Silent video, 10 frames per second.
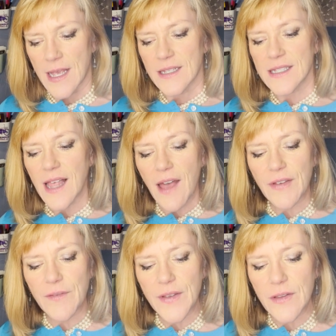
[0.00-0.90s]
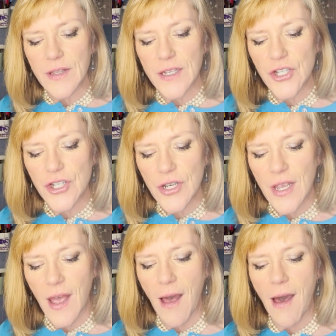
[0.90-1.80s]
Slavic Village
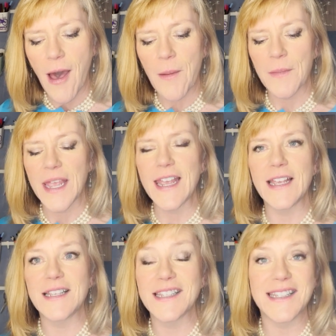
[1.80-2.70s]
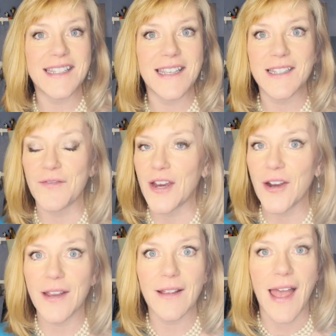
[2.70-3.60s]
it's a
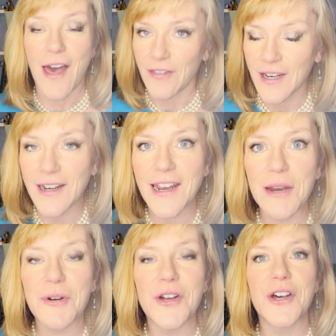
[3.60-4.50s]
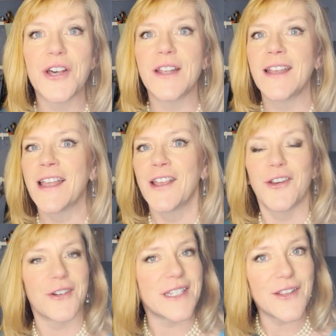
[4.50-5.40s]
very ethnic neighborhood.
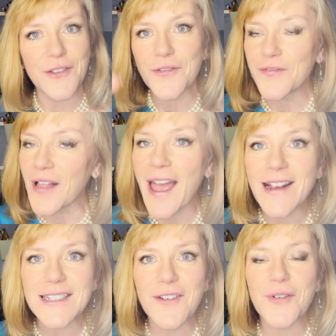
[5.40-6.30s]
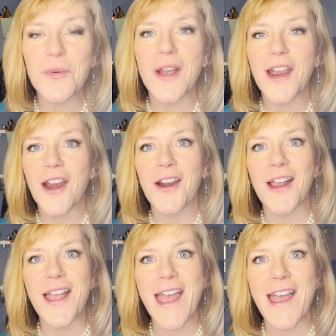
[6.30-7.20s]
You're gonna see the little flags
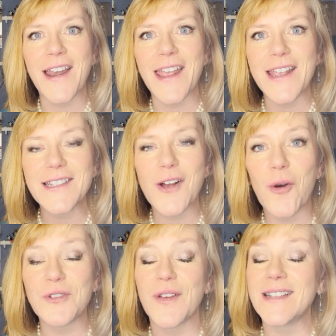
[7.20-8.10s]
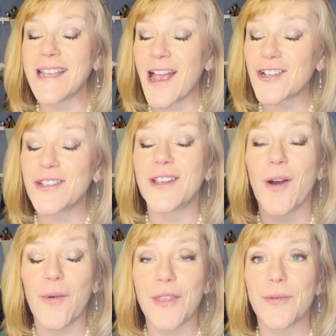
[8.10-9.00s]
everywhere and it's actually
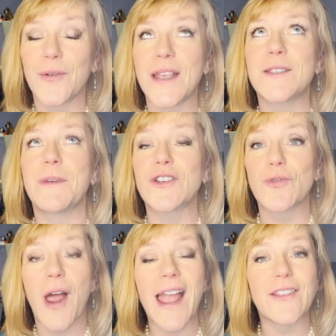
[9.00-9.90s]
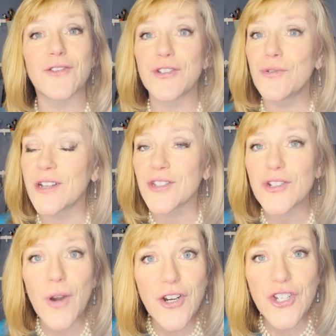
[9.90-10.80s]
going through, it's been trying, there's new
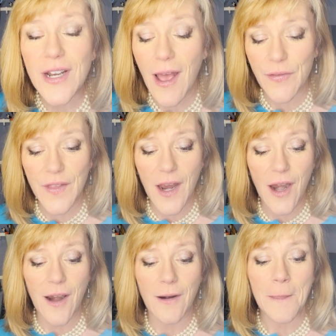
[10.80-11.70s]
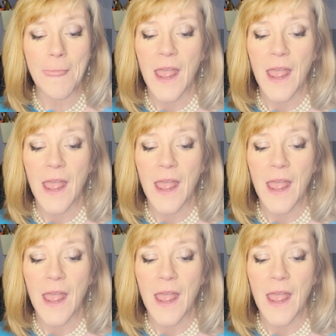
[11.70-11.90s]
construction out there.